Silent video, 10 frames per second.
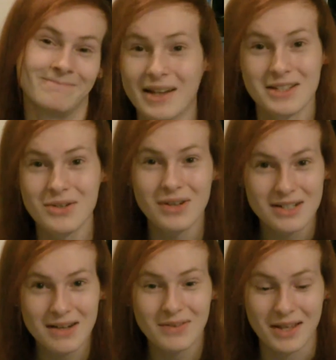Like two
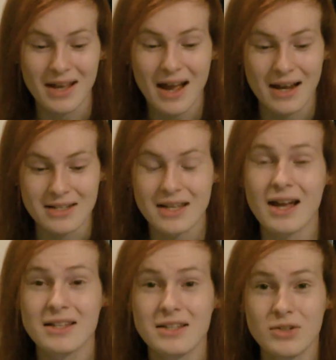days after that, I
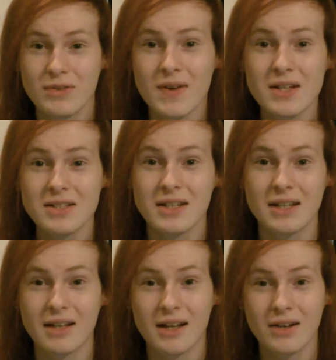started
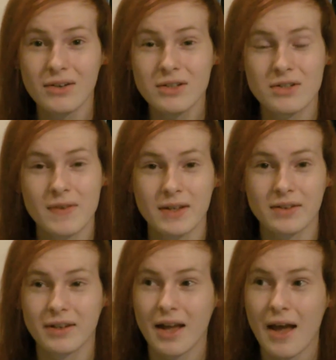university at
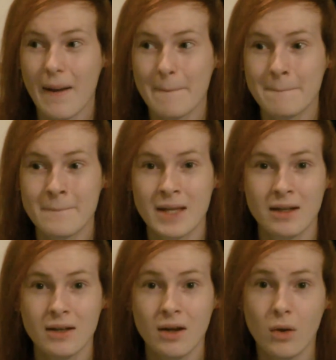Huddersfield, um,
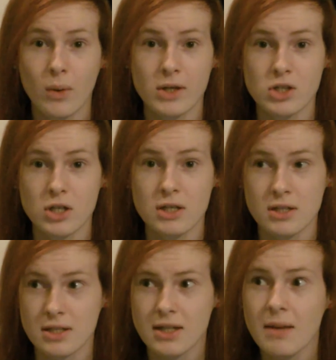which
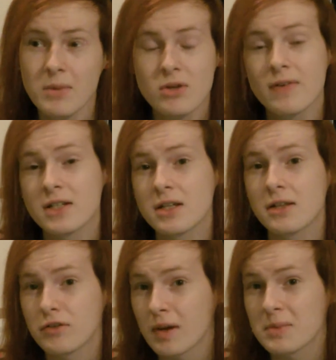is the same university
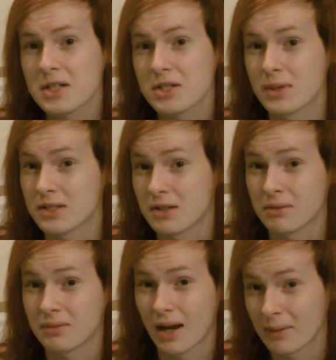that Crabsticks went to,
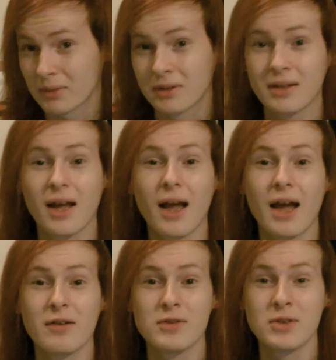I will
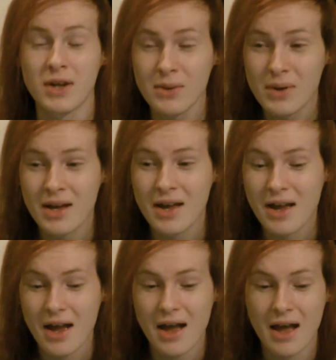have you know.
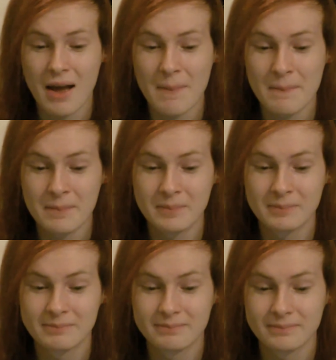Um,
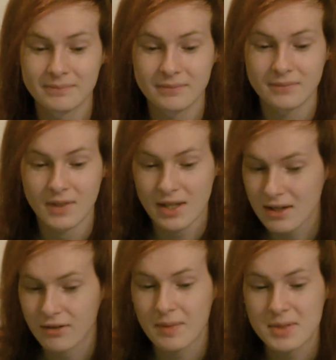
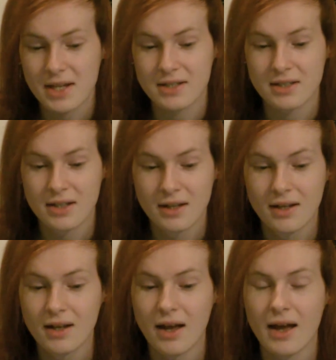yeah, Crabsticks.
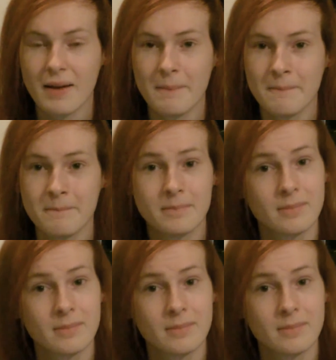Um,